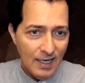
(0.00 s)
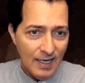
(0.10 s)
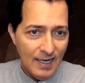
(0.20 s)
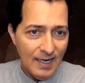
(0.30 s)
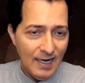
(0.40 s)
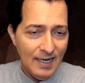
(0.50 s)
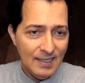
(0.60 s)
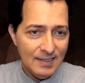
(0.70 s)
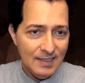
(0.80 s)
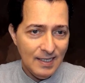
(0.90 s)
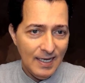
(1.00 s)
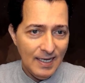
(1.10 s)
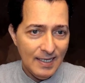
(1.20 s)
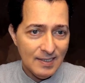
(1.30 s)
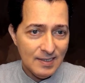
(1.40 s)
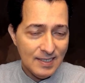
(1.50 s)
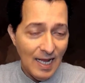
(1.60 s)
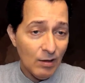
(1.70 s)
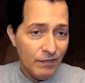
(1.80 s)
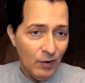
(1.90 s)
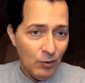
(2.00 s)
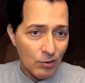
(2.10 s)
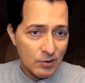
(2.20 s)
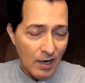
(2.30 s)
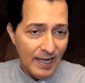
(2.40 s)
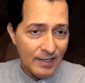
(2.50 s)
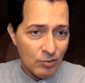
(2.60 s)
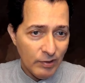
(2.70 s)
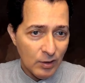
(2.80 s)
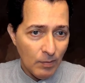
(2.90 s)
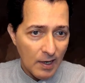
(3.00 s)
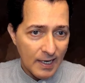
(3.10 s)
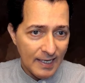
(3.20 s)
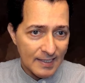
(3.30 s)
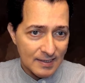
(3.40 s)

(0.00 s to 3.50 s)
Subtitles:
and sell-on field orders are entering the market,